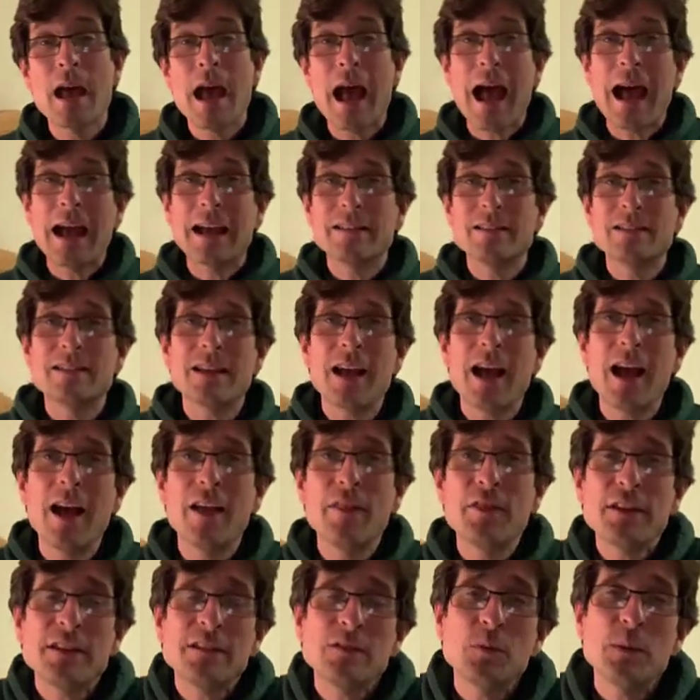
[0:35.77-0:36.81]
And
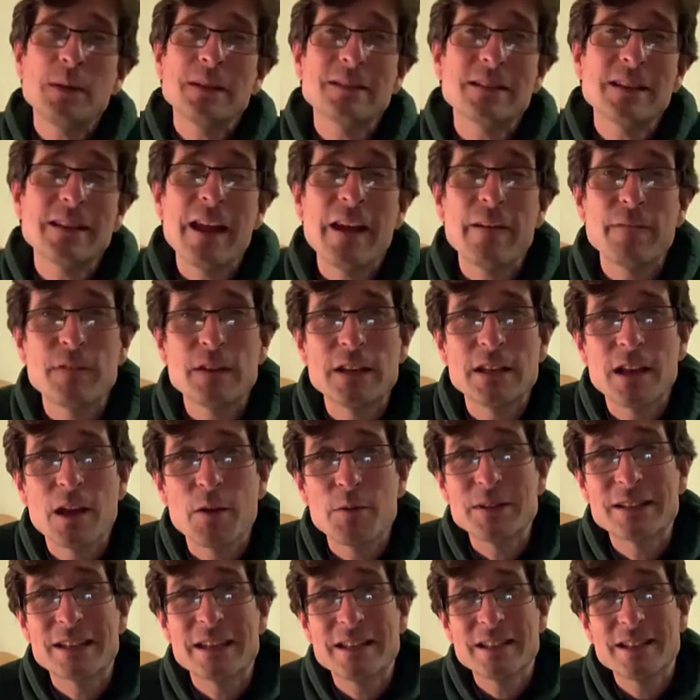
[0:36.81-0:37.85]
this week's Connect video
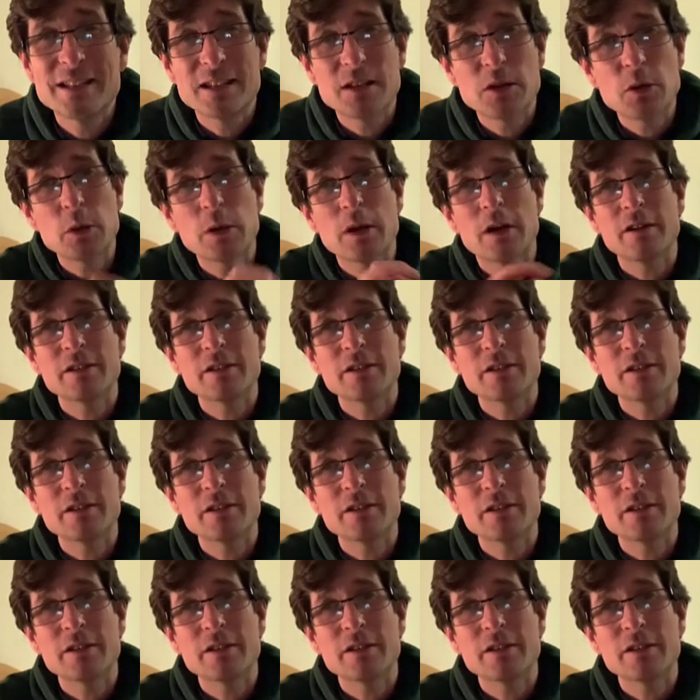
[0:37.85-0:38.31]
is continuing